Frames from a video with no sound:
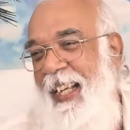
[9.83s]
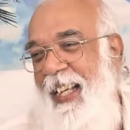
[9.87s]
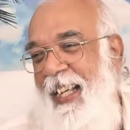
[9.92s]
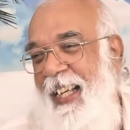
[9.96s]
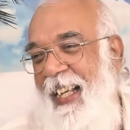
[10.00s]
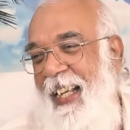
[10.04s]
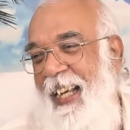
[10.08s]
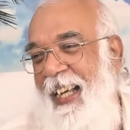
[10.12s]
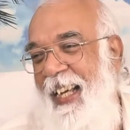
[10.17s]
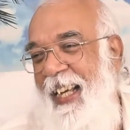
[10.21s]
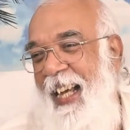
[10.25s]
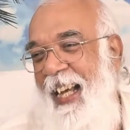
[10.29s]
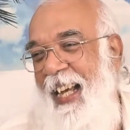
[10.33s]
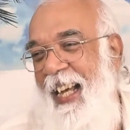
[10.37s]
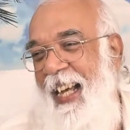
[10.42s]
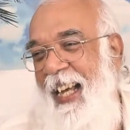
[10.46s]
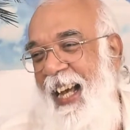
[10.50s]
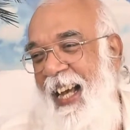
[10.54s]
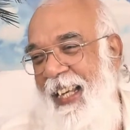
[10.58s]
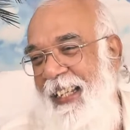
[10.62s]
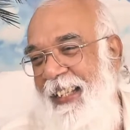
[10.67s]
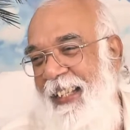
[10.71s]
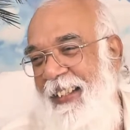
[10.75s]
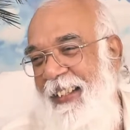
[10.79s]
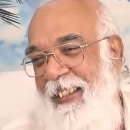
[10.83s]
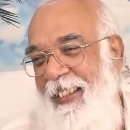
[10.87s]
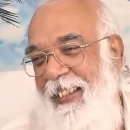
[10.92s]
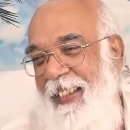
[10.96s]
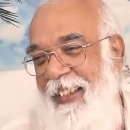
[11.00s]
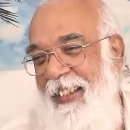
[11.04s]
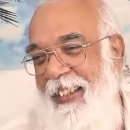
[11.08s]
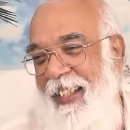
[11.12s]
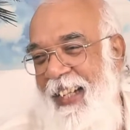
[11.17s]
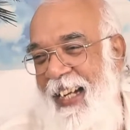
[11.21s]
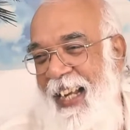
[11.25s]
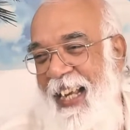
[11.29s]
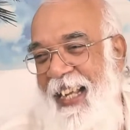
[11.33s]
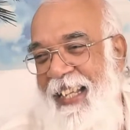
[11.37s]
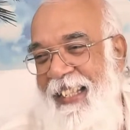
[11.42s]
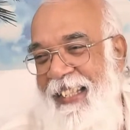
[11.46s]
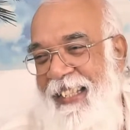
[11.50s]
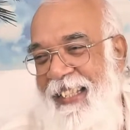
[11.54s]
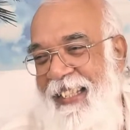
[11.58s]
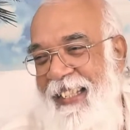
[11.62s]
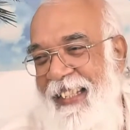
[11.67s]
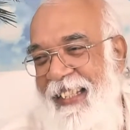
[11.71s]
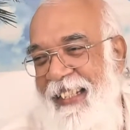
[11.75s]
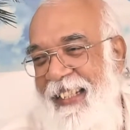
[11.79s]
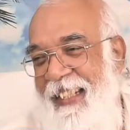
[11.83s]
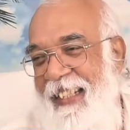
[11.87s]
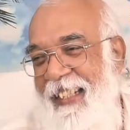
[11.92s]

I know your answer.